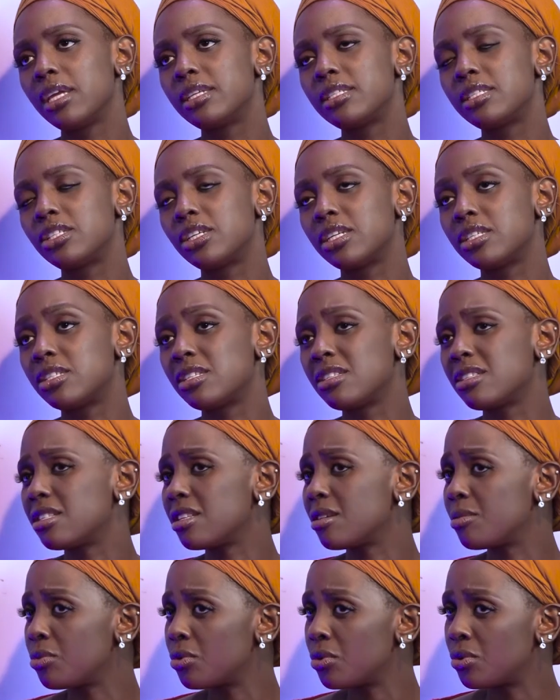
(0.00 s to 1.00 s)
And
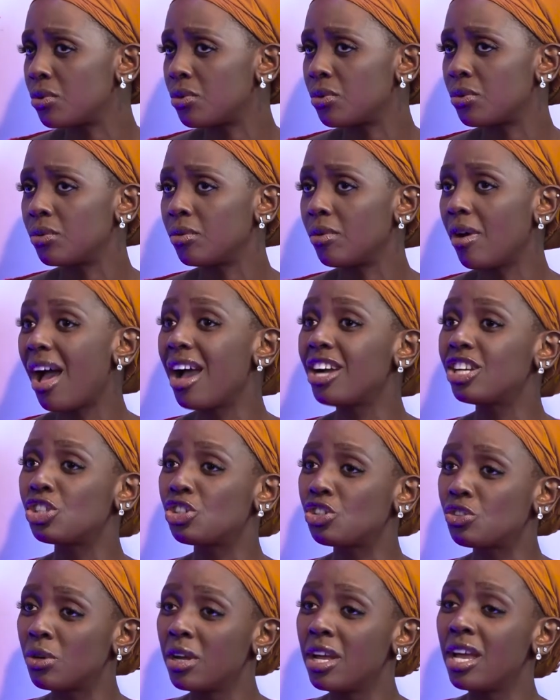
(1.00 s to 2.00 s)
Chechizibu.
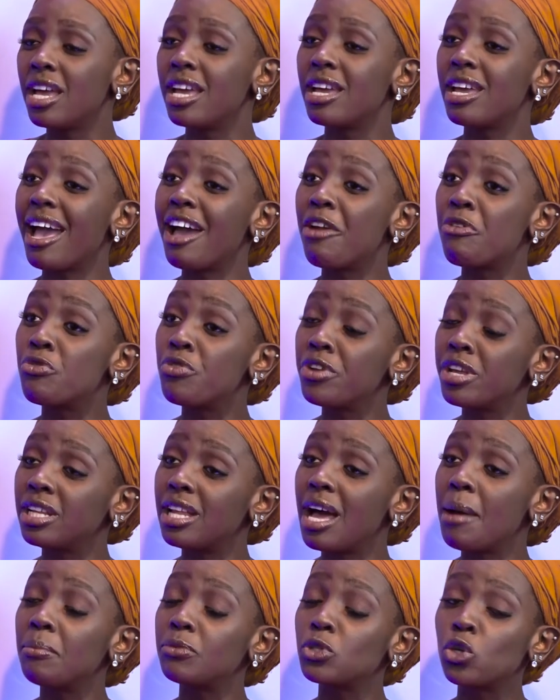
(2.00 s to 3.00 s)

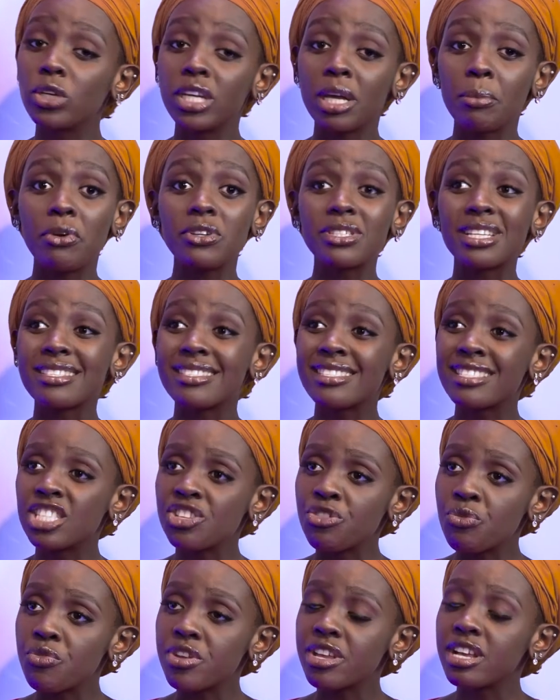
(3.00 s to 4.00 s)
I'm talking about a
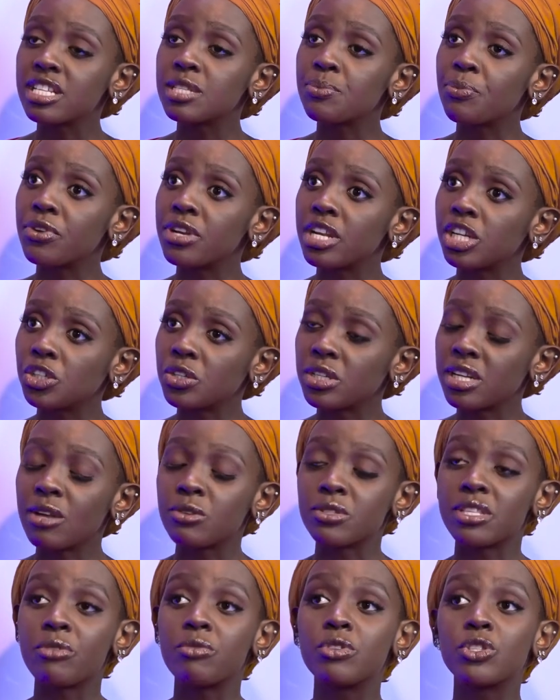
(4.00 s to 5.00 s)
serious production
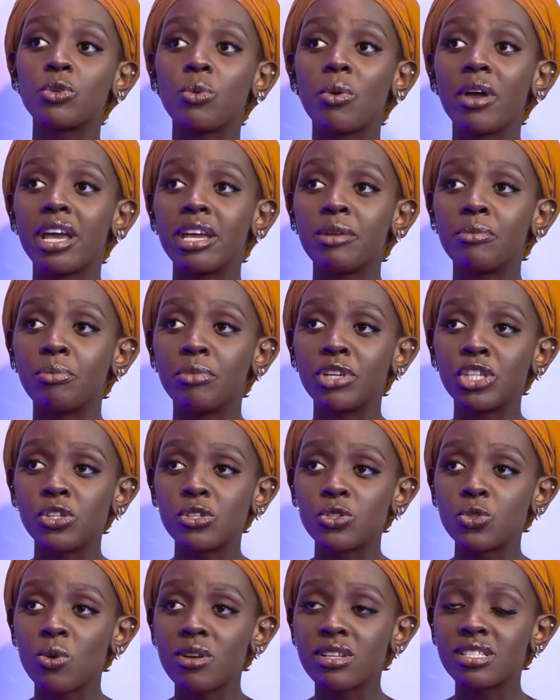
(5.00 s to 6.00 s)
house. The reason why I
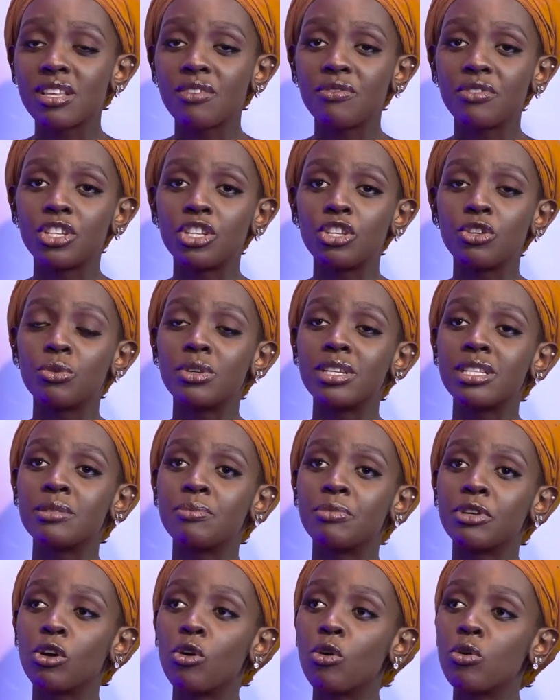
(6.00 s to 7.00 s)
mentioned Swang's Avenue is
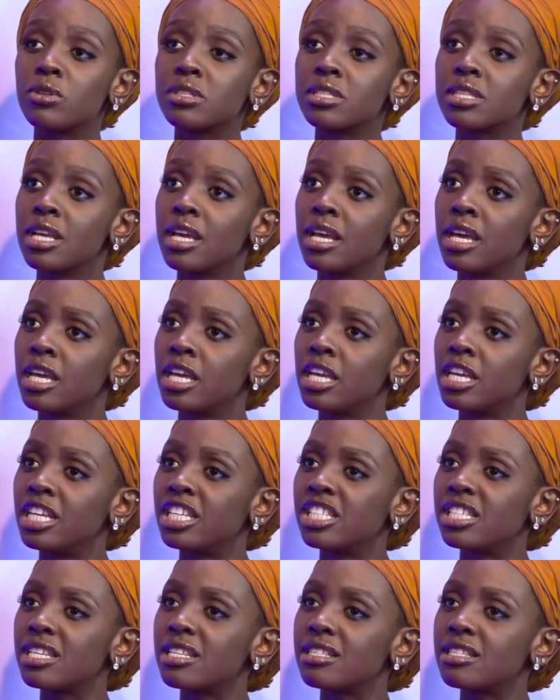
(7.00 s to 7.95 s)
because it